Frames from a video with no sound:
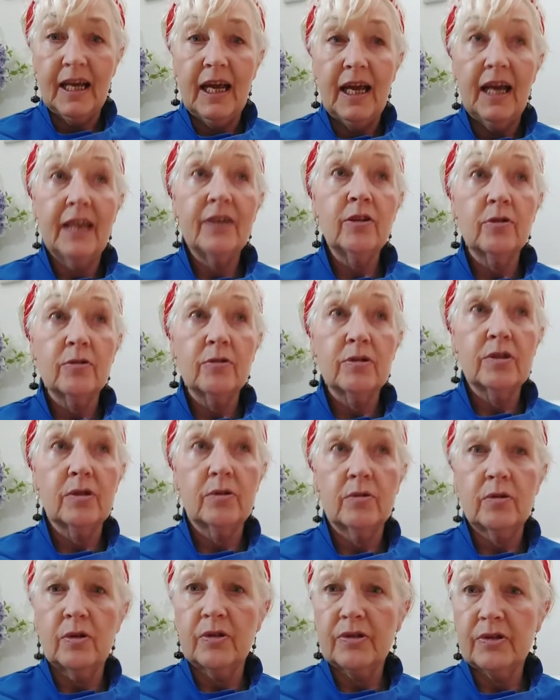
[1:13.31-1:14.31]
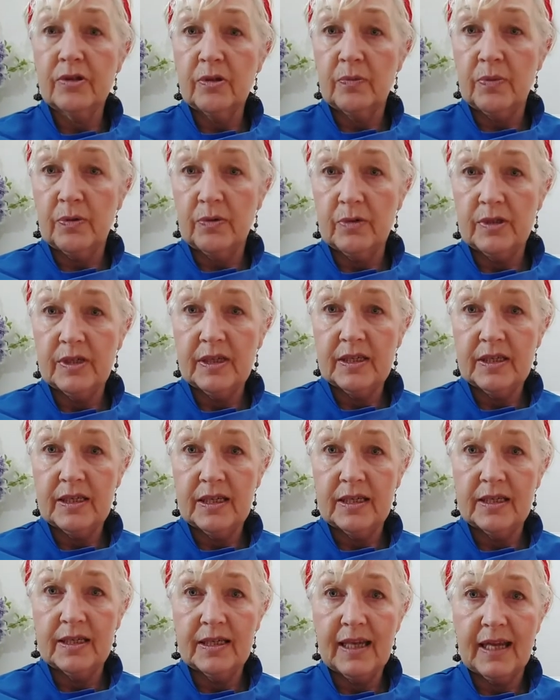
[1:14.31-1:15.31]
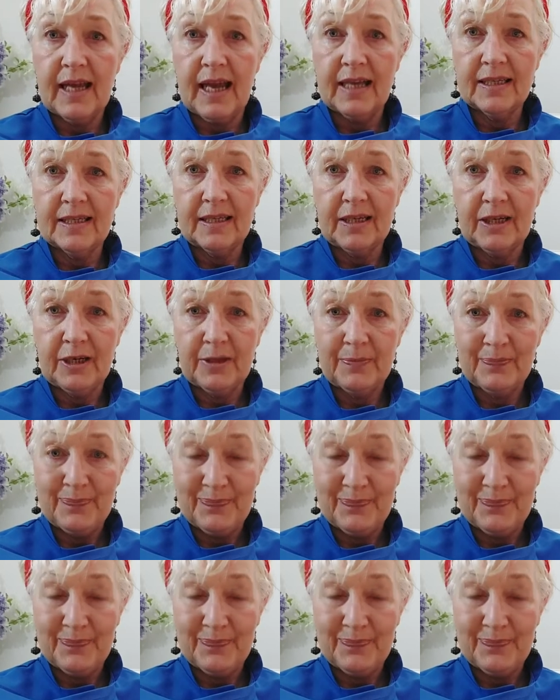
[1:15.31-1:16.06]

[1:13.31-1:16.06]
and also osteoporosis and sciatica.